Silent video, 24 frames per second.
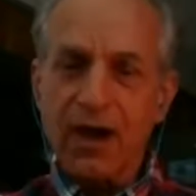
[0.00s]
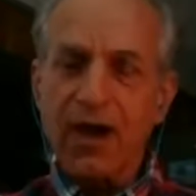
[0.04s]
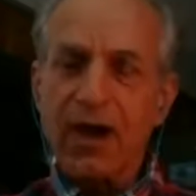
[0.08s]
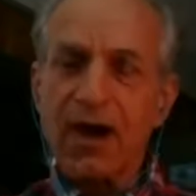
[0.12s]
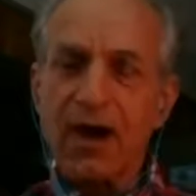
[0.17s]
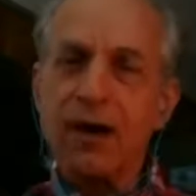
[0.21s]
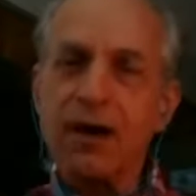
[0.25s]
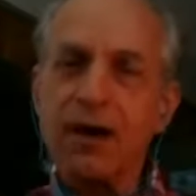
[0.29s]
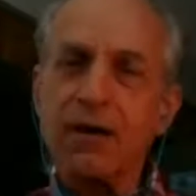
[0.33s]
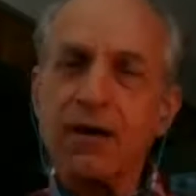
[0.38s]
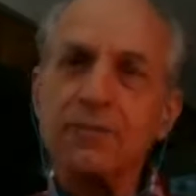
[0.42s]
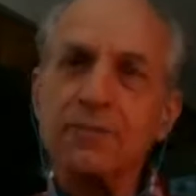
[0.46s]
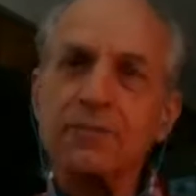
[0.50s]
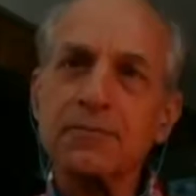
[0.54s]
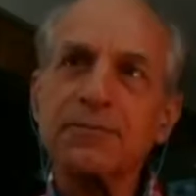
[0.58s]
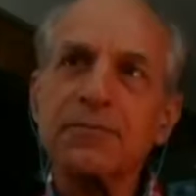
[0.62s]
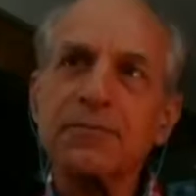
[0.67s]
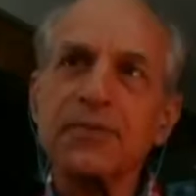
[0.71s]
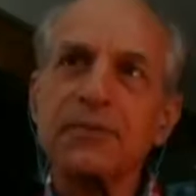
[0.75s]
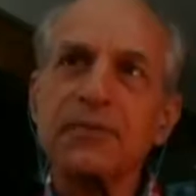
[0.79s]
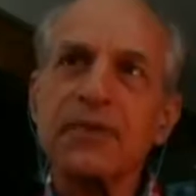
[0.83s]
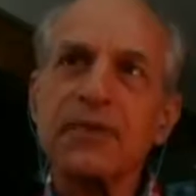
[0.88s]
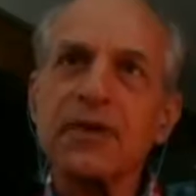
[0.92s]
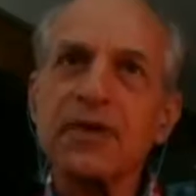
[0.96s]

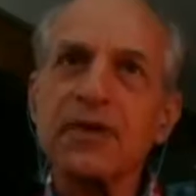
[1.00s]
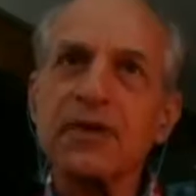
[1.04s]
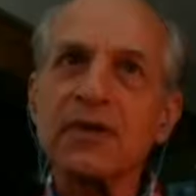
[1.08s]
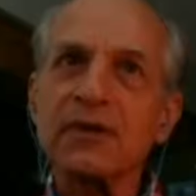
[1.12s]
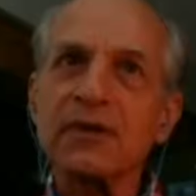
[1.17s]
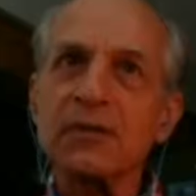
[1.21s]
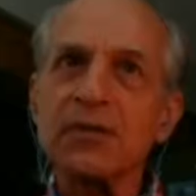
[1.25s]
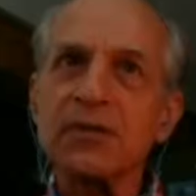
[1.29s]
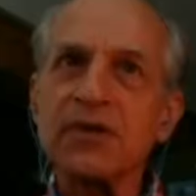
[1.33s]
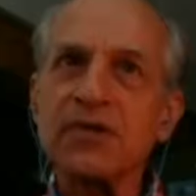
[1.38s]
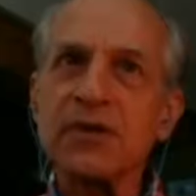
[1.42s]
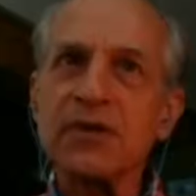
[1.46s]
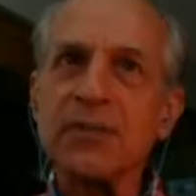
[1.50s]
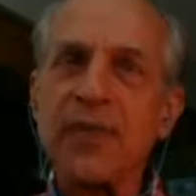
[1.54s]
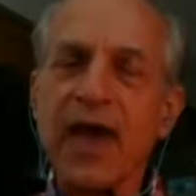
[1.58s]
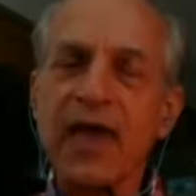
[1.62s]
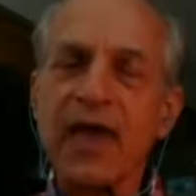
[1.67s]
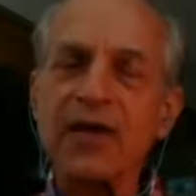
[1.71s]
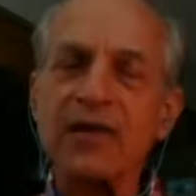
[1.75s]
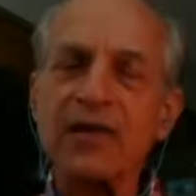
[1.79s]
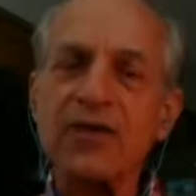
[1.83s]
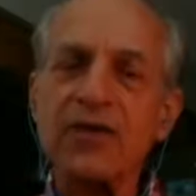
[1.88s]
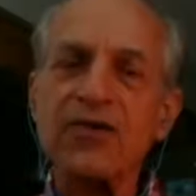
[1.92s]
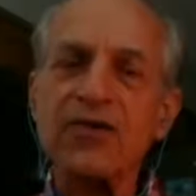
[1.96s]
It was about
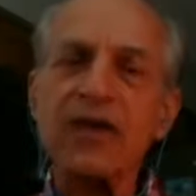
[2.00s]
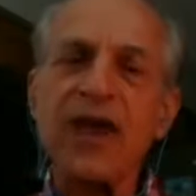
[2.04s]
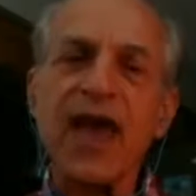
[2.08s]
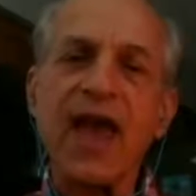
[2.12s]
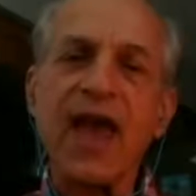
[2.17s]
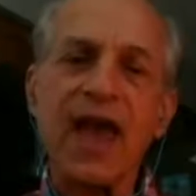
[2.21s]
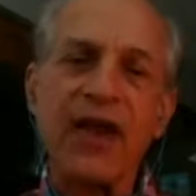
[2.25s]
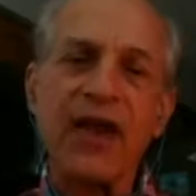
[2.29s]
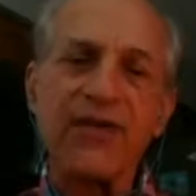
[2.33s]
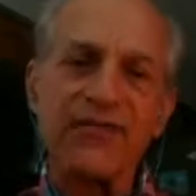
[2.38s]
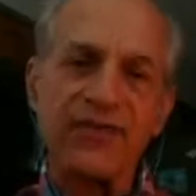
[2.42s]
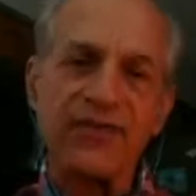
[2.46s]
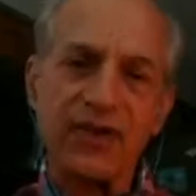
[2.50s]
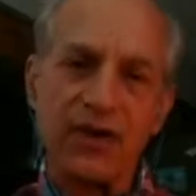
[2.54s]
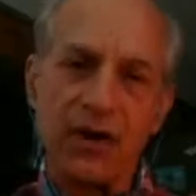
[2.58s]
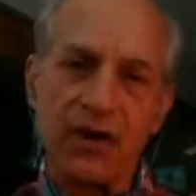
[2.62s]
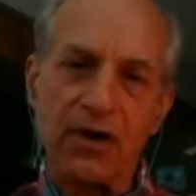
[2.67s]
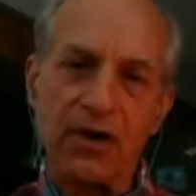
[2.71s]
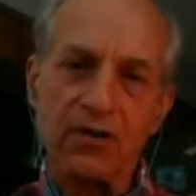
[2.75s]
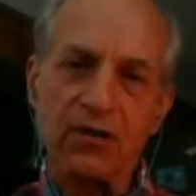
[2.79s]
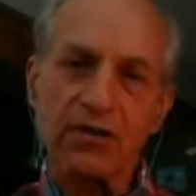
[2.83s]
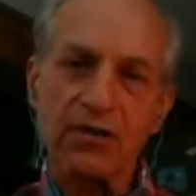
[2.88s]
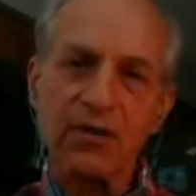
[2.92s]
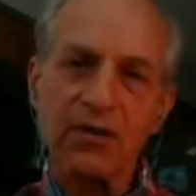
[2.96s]
a year and a half
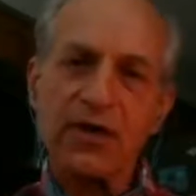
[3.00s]
ago,